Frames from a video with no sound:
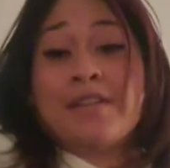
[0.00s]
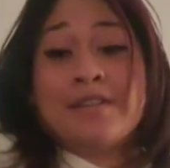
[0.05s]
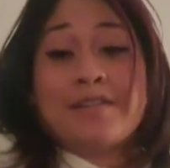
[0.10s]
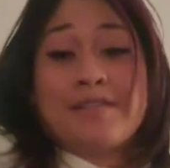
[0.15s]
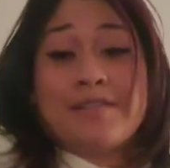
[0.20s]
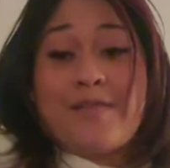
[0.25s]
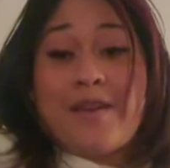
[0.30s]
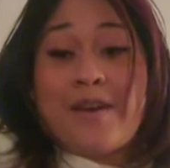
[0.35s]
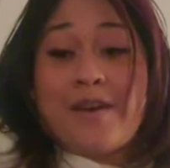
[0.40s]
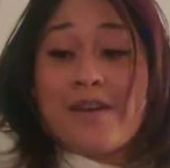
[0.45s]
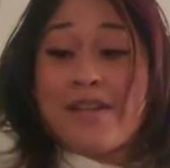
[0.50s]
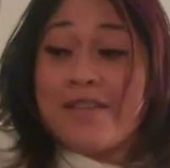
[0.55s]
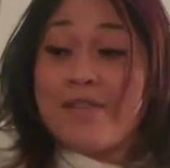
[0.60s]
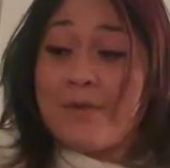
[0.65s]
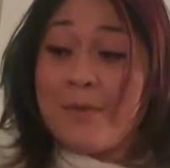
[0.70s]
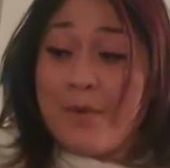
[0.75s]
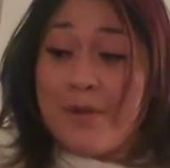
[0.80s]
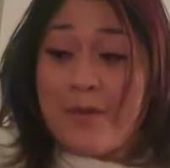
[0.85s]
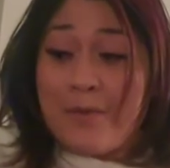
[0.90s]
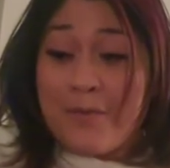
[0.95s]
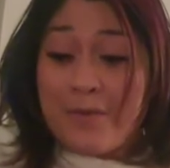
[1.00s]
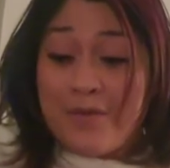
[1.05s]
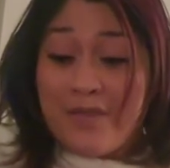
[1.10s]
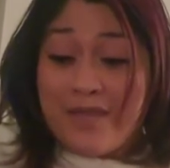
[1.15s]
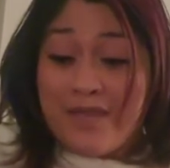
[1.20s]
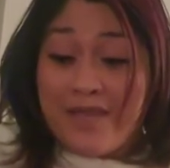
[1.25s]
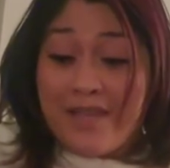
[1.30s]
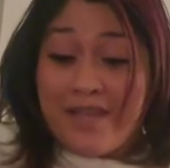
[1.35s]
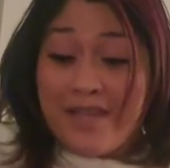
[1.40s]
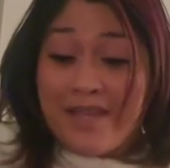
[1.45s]
Just very intuitive with
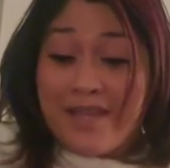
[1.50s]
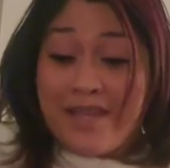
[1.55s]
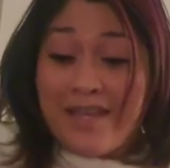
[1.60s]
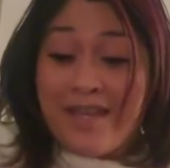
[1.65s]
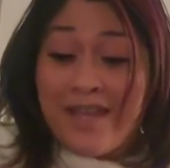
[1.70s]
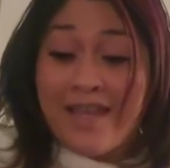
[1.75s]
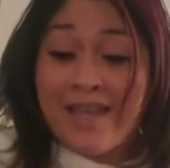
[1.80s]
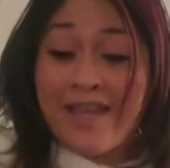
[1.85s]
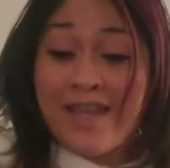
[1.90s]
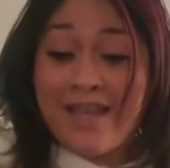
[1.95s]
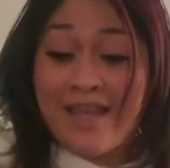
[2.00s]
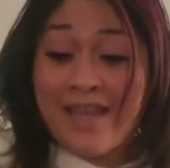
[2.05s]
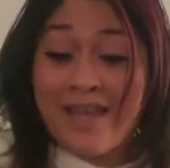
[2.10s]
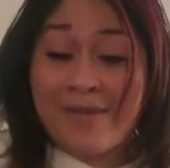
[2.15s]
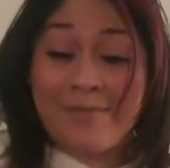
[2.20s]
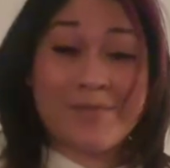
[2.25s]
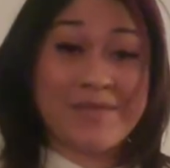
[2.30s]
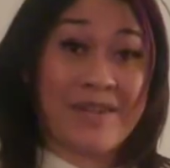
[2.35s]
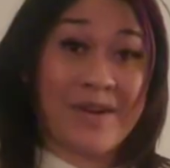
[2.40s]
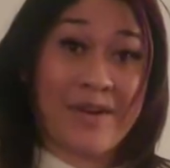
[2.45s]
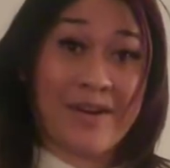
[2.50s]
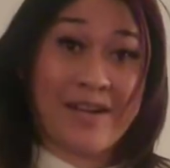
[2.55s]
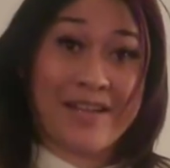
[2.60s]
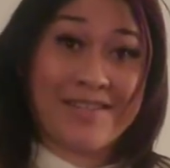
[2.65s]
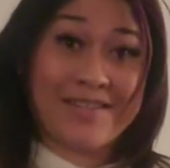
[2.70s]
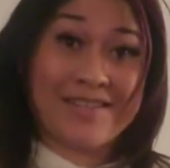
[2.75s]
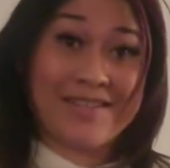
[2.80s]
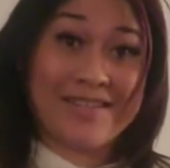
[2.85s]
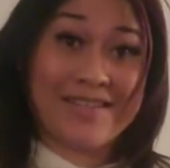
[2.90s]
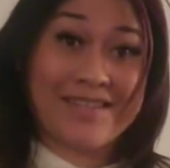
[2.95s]
it. I'm sorry,
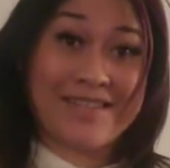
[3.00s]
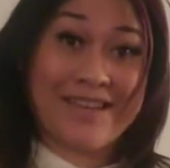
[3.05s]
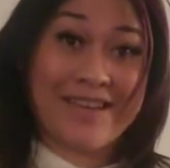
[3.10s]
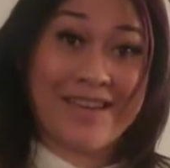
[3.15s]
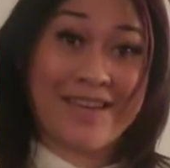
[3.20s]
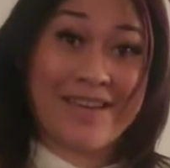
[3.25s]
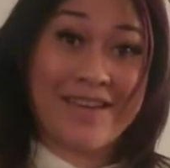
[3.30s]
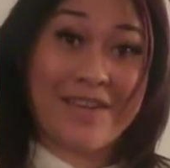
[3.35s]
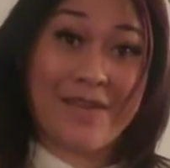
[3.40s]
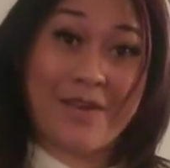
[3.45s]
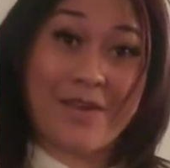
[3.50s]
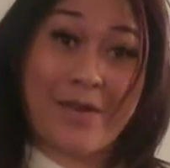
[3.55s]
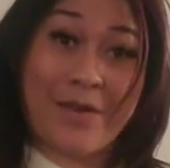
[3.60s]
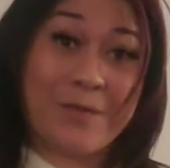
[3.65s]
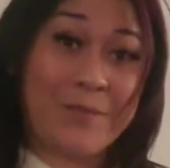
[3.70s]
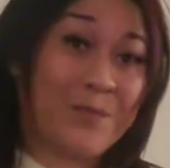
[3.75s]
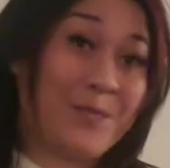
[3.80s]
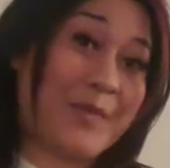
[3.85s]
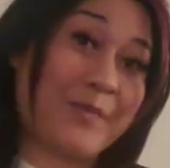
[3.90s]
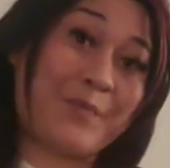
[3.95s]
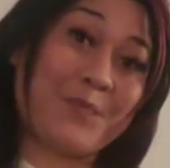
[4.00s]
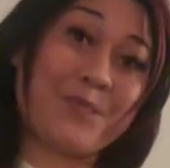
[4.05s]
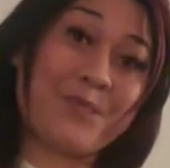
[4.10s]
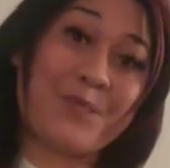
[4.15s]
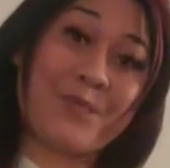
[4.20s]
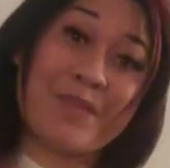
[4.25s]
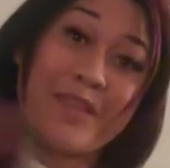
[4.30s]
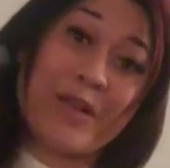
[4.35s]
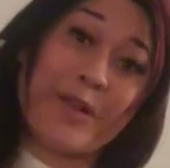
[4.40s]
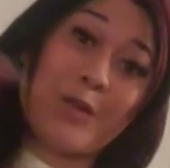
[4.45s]
it's just, a
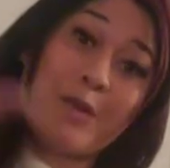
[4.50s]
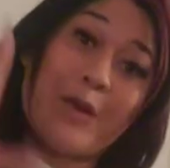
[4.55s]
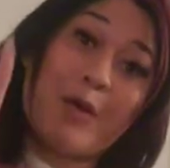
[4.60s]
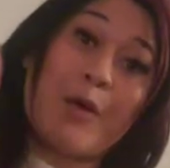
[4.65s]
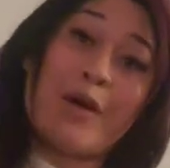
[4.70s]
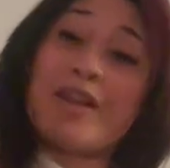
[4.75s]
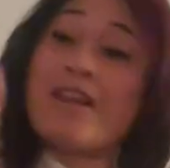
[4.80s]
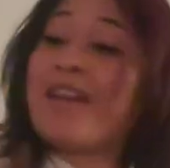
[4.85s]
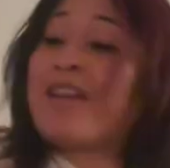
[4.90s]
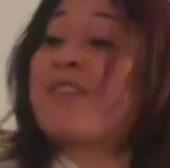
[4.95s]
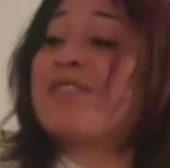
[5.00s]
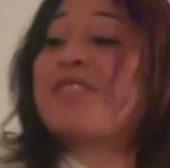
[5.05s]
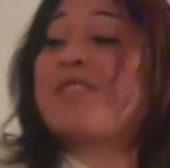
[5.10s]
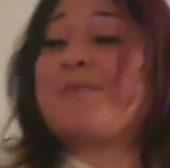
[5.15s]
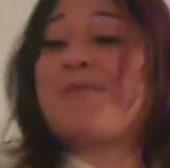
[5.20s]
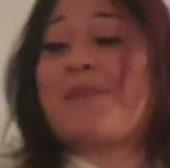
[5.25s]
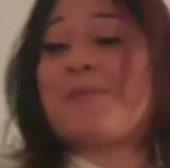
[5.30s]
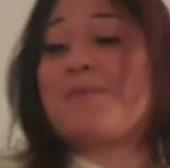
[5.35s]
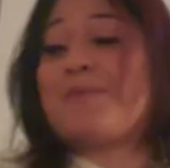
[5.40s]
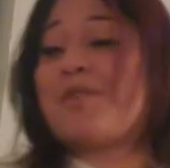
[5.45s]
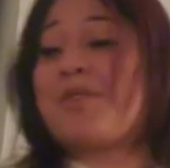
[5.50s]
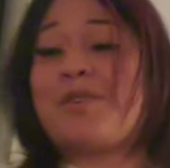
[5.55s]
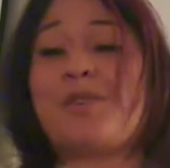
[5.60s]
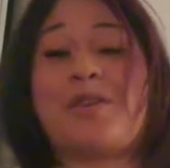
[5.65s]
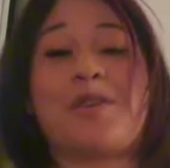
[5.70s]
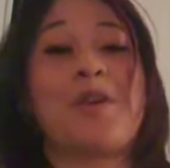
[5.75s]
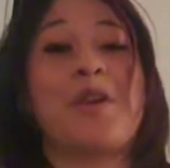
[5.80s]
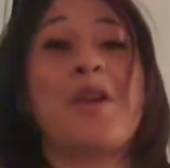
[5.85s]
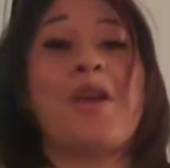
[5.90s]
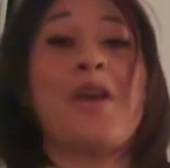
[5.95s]
little low on energy, but I'm
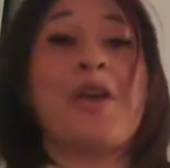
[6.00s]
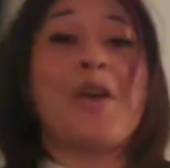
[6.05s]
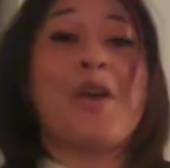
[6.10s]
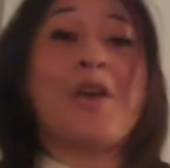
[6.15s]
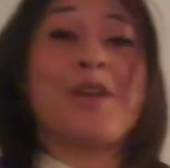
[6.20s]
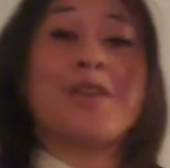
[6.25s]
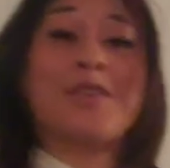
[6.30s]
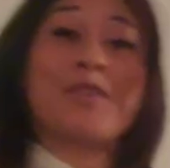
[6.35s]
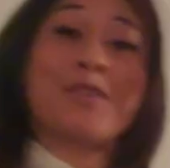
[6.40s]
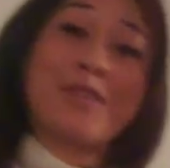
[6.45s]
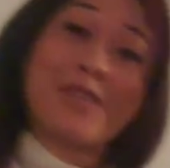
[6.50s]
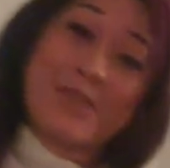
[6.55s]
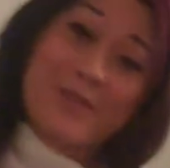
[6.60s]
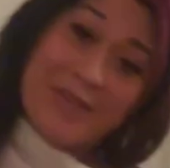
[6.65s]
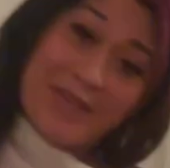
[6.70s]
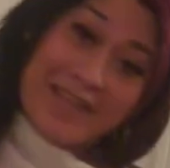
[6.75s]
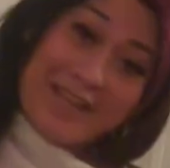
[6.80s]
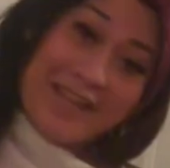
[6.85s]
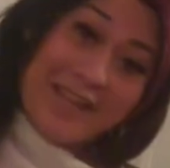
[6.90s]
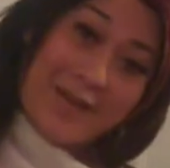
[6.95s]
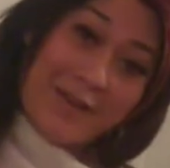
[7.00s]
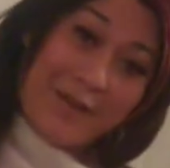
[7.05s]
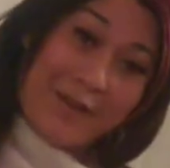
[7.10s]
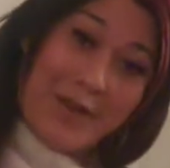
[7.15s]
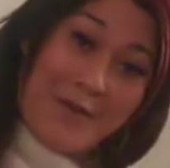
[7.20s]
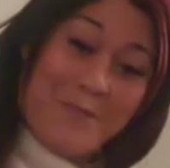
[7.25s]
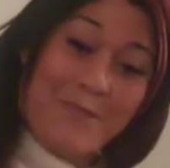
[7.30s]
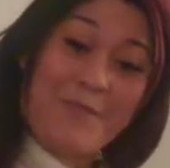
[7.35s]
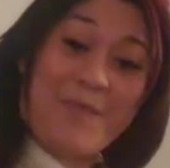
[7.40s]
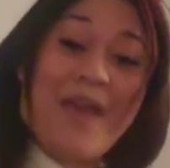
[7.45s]
sure during the reading it'll
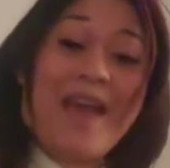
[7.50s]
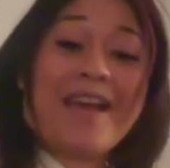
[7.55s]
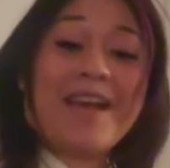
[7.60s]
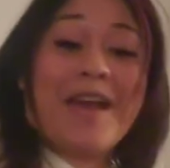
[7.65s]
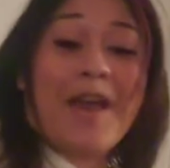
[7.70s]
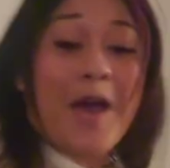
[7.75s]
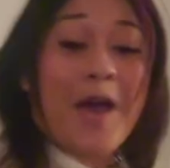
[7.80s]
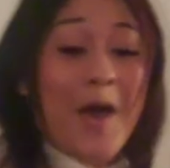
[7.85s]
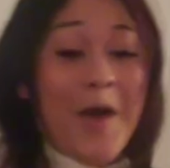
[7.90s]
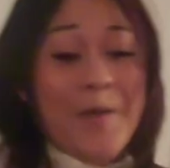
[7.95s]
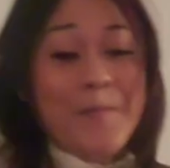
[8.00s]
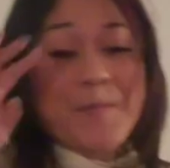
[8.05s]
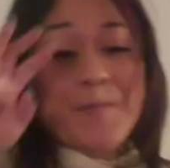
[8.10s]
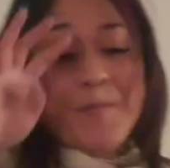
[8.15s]
come back up.